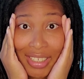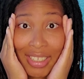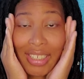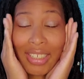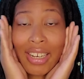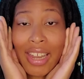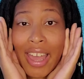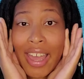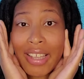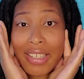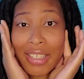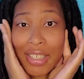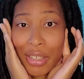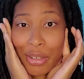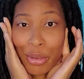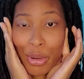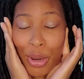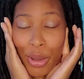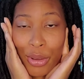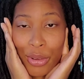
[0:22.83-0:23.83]
Last
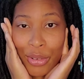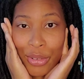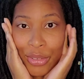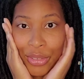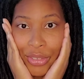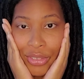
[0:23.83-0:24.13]
Hero.